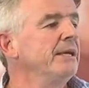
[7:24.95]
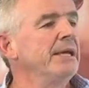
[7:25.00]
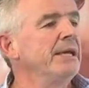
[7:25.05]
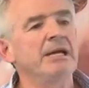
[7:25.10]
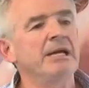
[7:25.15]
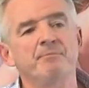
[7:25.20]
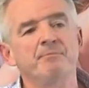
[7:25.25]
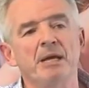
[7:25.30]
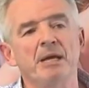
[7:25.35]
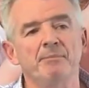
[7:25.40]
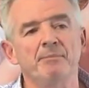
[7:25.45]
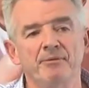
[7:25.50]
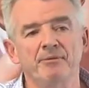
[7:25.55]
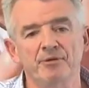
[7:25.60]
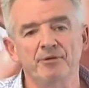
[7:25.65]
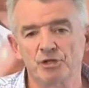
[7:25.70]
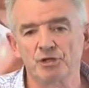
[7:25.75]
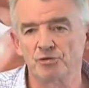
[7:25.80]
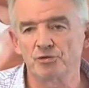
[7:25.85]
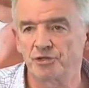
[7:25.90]
It may be
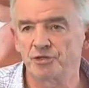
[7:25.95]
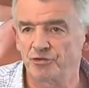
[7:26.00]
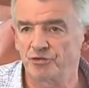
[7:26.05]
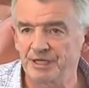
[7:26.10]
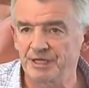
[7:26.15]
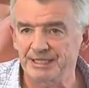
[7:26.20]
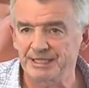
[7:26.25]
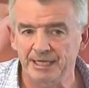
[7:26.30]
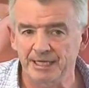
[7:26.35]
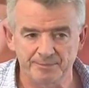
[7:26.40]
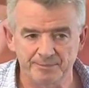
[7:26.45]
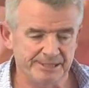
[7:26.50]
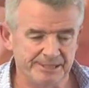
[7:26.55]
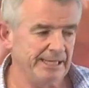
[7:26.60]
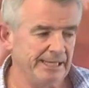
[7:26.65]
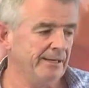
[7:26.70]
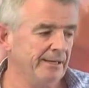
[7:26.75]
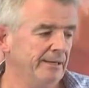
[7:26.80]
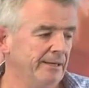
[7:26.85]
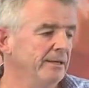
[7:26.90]
reduced to three times
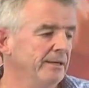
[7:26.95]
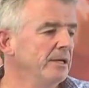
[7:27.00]
daily.